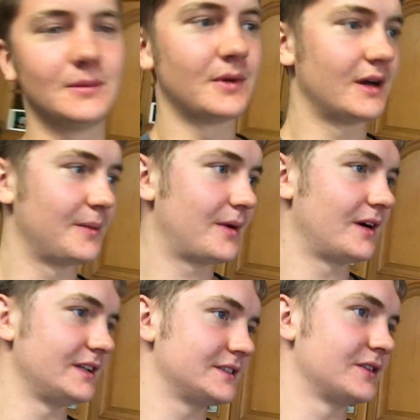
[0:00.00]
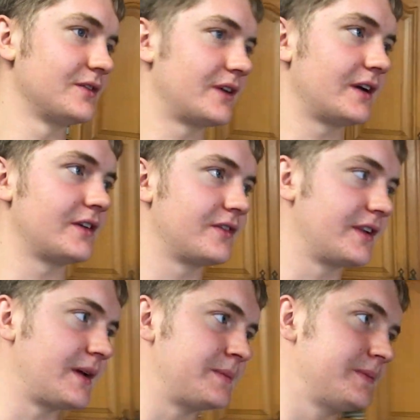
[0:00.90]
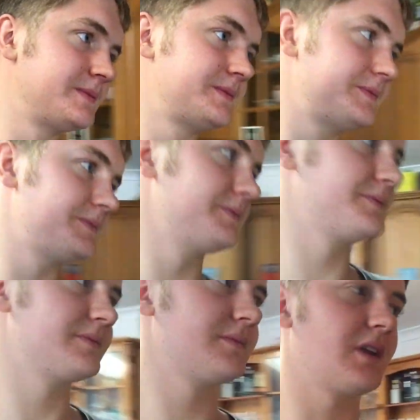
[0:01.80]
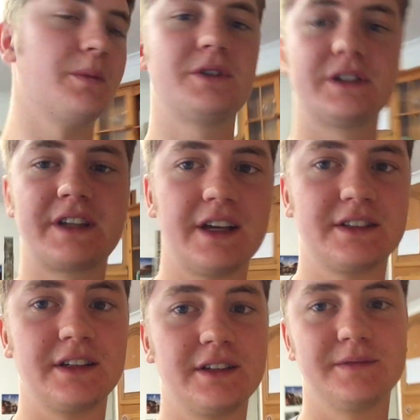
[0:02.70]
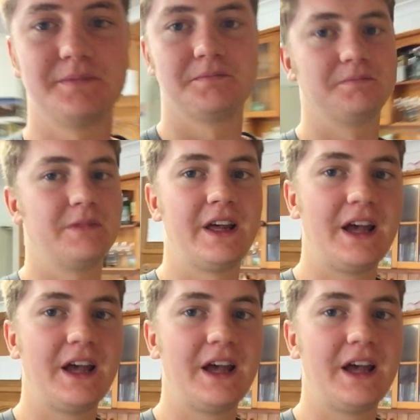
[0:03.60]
but apparently it's not very good for them. I'm just guessing. They